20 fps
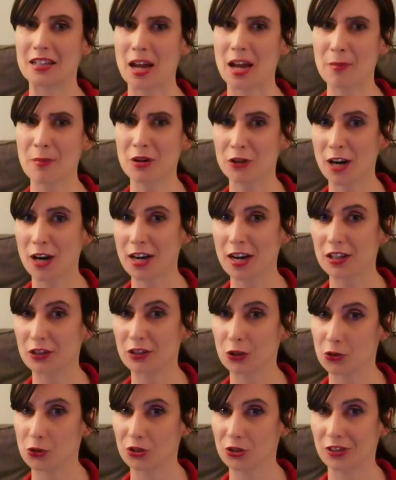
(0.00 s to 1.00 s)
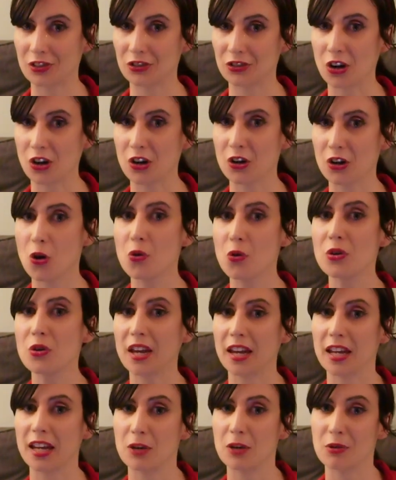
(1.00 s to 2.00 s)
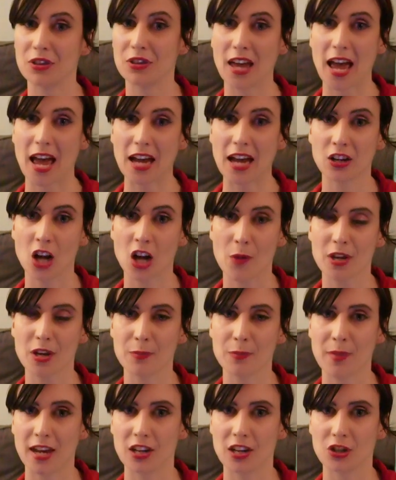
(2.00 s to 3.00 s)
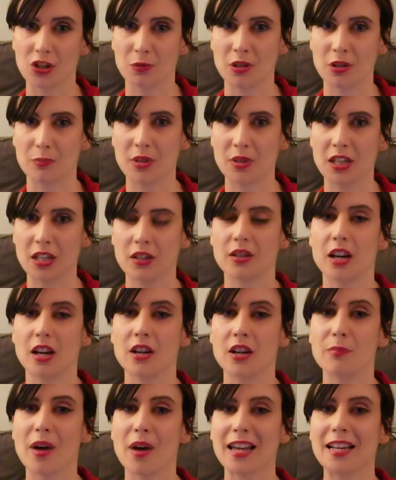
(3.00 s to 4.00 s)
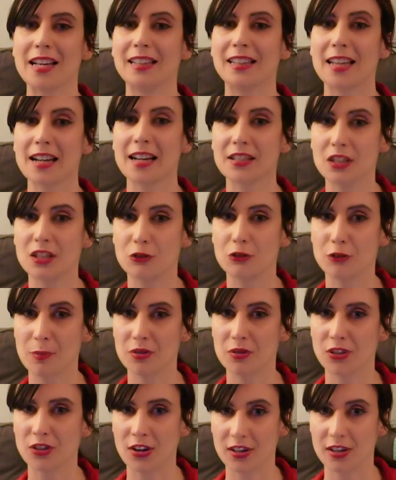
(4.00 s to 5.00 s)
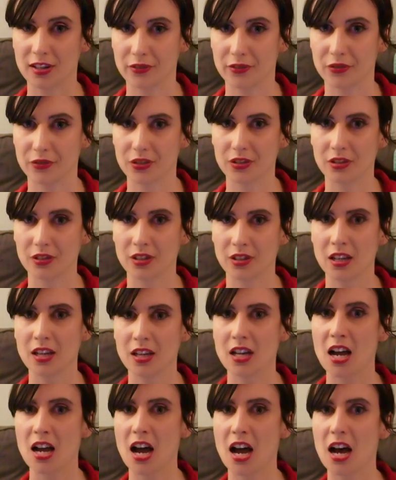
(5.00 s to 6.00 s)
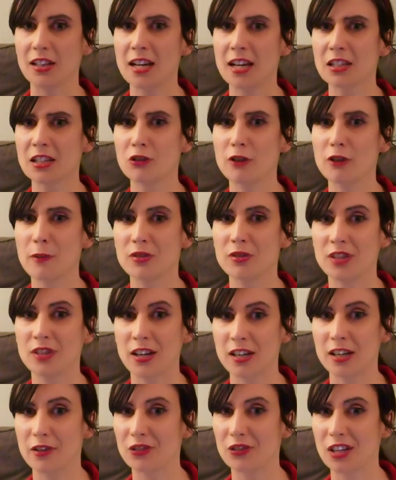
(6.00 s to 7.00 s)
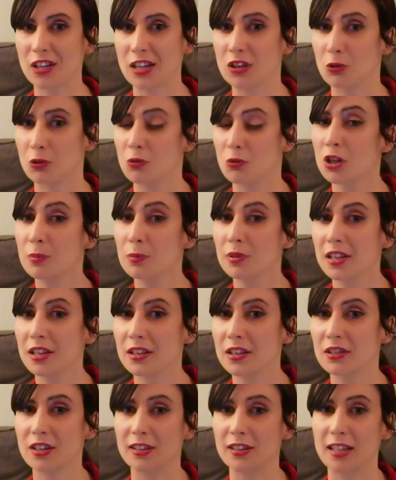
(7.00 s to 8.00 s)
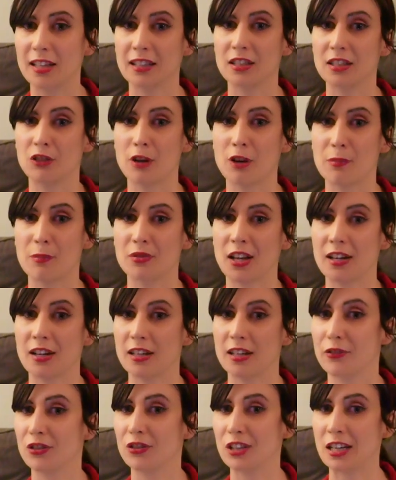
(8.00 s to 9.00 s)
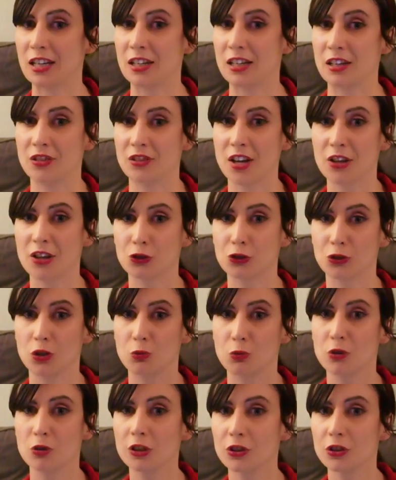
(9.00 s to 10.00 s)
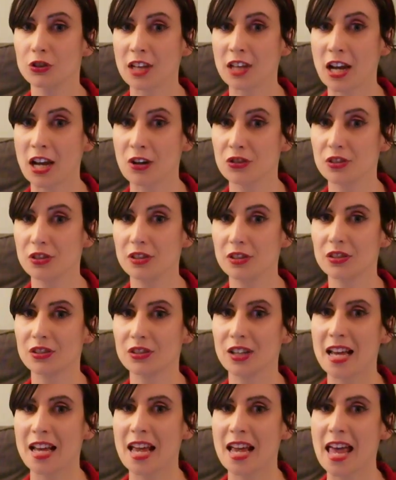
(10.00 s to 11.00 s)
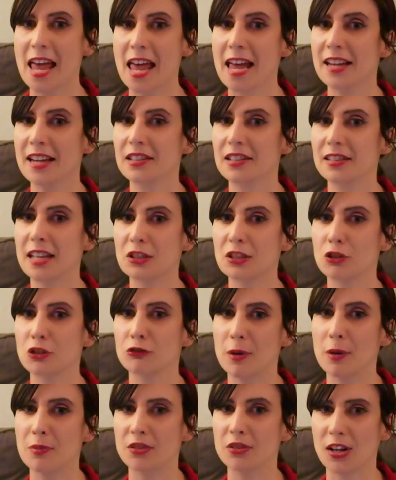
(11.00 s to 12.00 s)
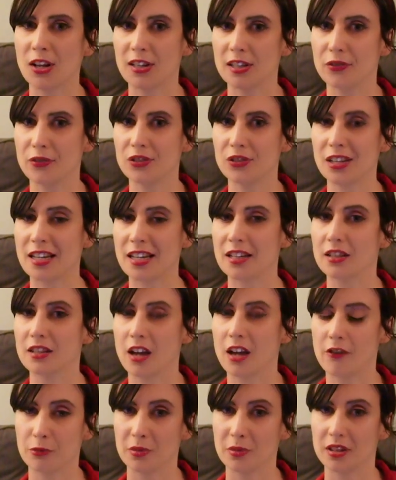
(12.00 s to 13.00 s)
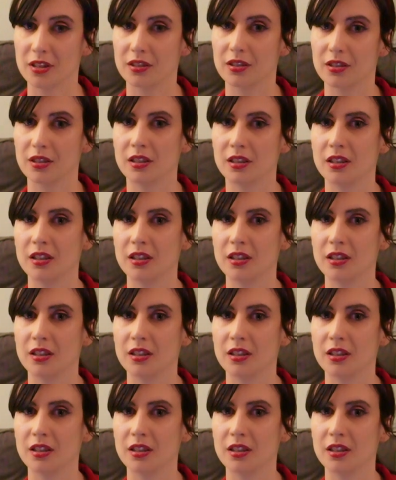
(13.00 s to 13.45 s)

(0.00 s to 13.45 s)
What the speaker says: Democratic socialists are okay with economic management being done by elected representatives. Elected representatives in the workplace, elected representatives in industrial workers' councils, and elected representatives in government.